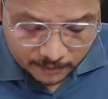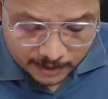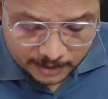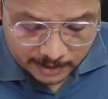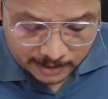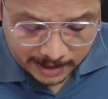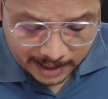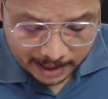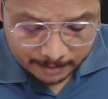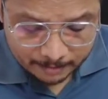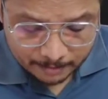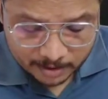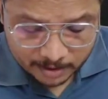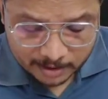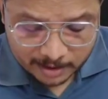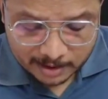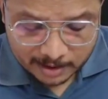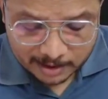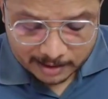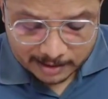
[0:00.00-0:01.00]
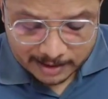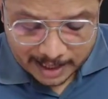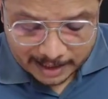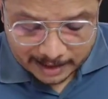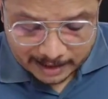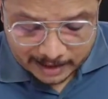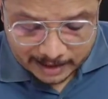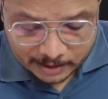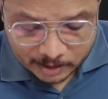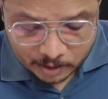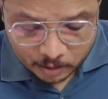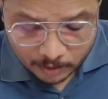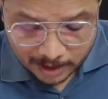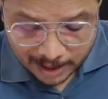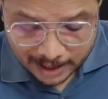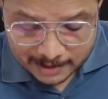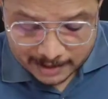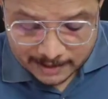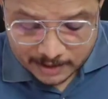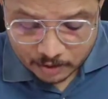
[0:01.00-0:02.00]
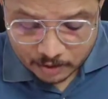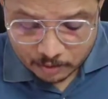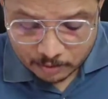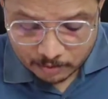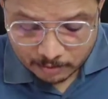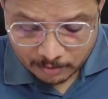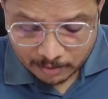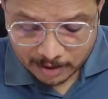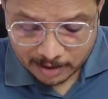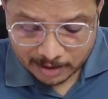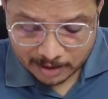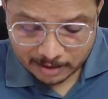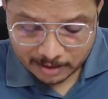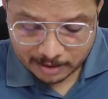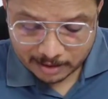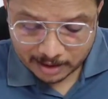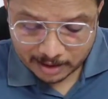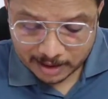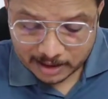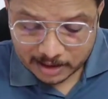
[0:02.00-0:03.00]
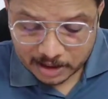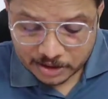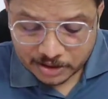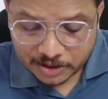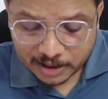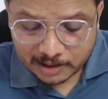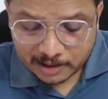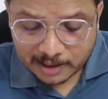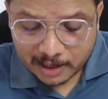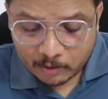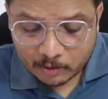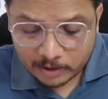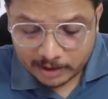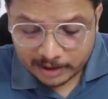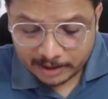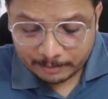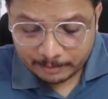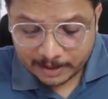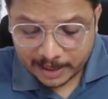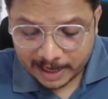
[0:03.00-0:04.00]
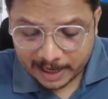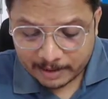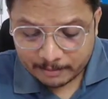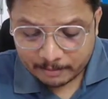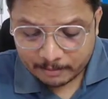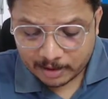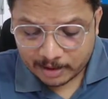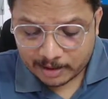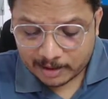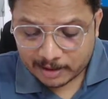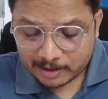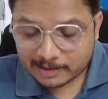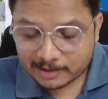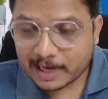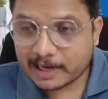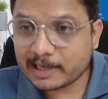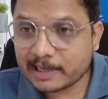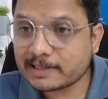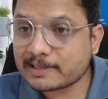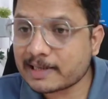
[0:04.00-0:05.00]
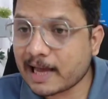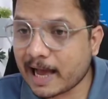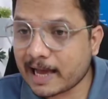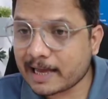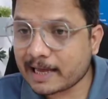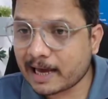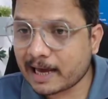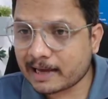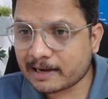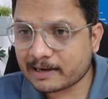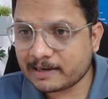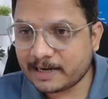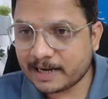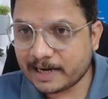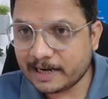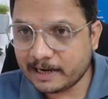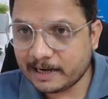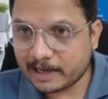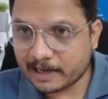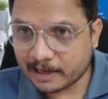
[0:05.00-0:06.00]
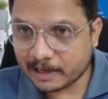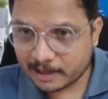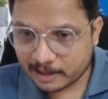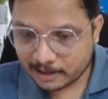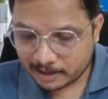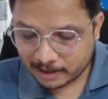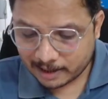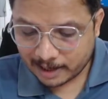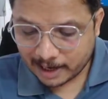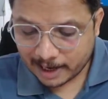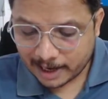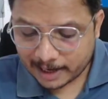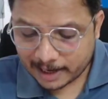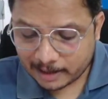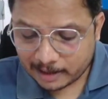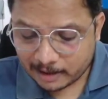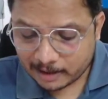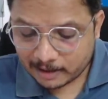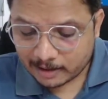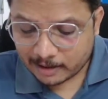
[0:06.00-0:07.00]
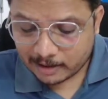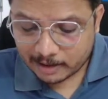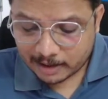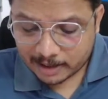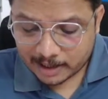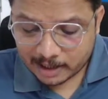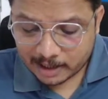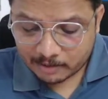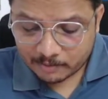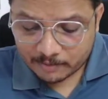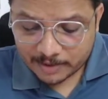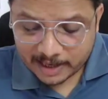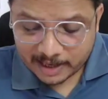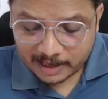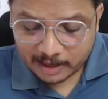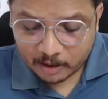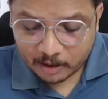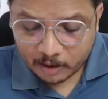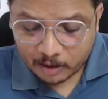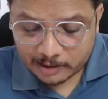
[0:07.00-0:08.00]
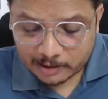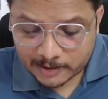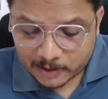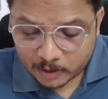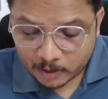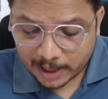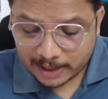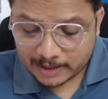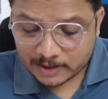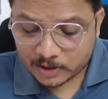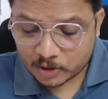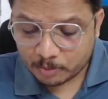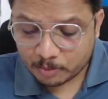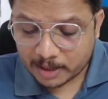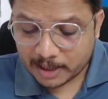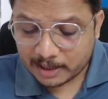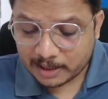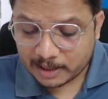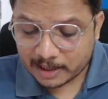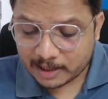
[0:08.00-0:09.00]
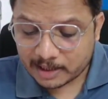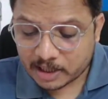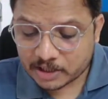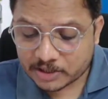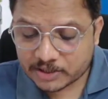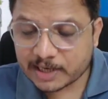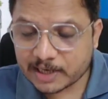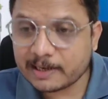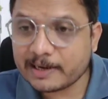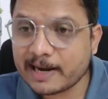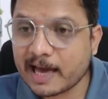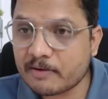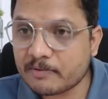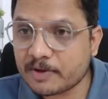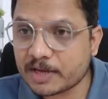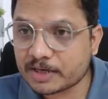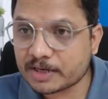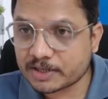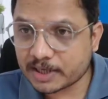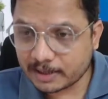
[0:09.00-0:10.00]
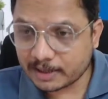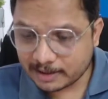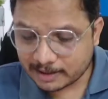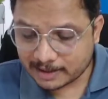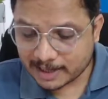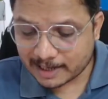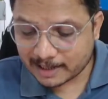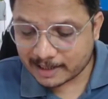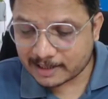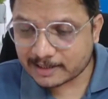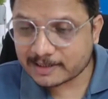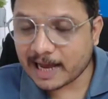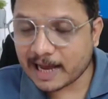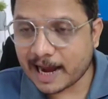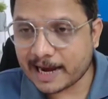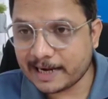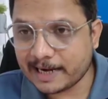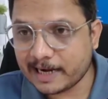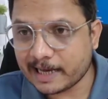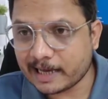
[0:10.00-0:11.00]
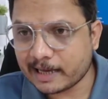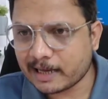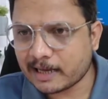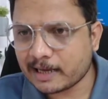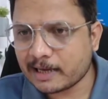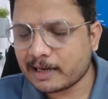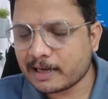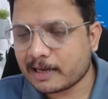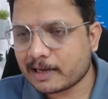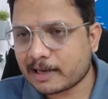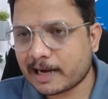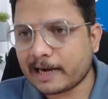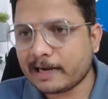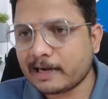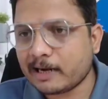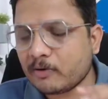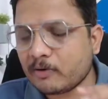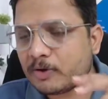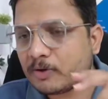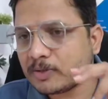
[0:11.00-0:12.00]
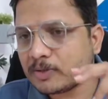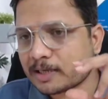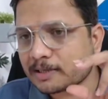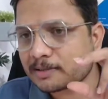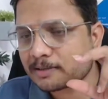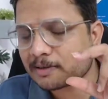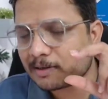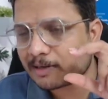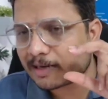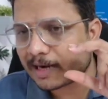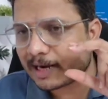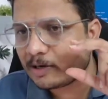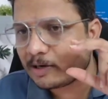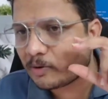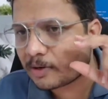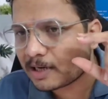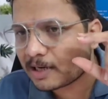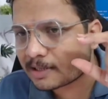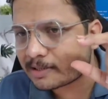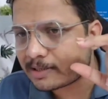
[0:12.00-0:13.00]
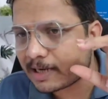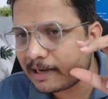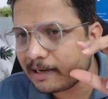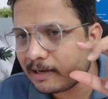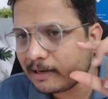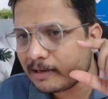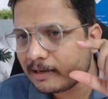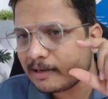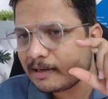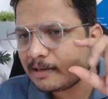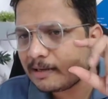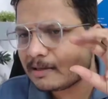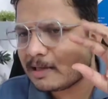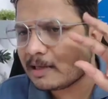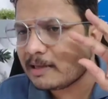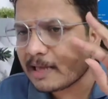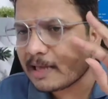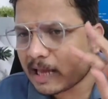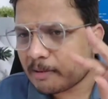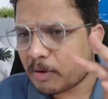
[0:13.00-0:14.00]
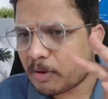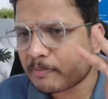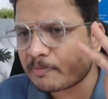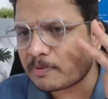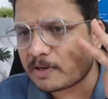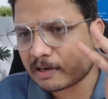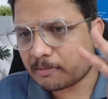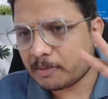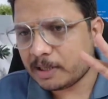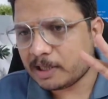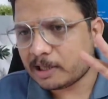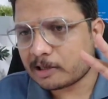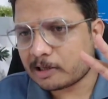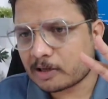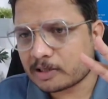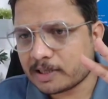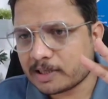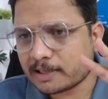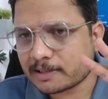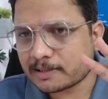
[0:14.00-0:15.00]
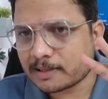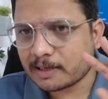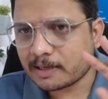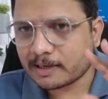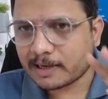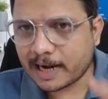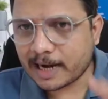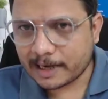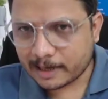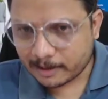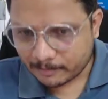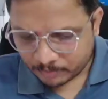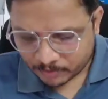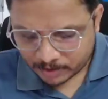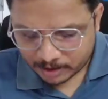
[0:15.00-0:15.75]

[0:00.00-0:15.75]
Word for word: first step, that is to assume initial round trip time, that is I R T T. And here we are also assuming initial deviation, that is I D. Right now, you just try to understand the name of terminologies, right?